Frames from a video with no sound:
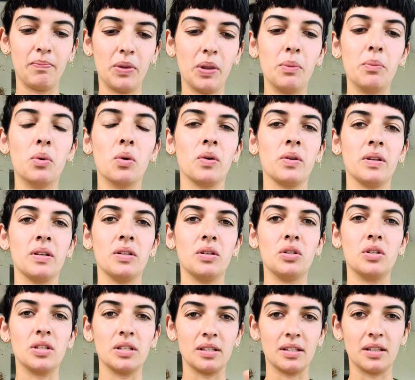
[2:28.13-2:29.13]
more than
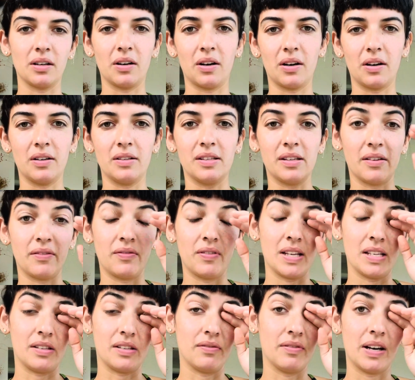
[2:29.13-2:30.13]
just the cards at
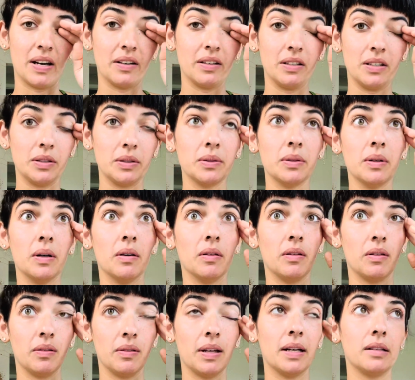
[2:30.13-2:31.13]
face value,
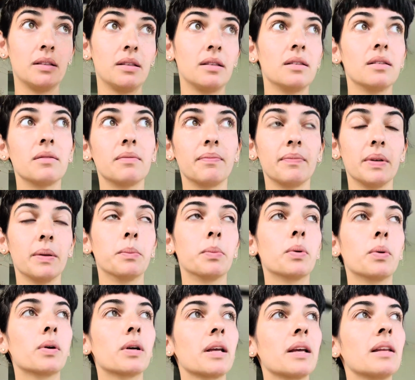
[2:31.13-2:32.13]
although that's
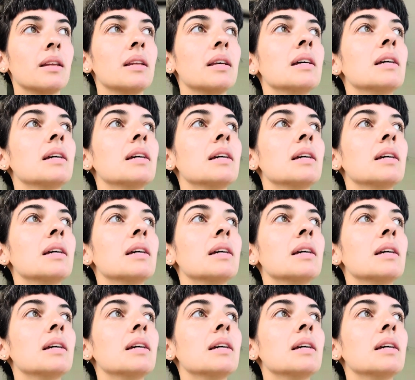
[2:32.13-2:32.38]
important.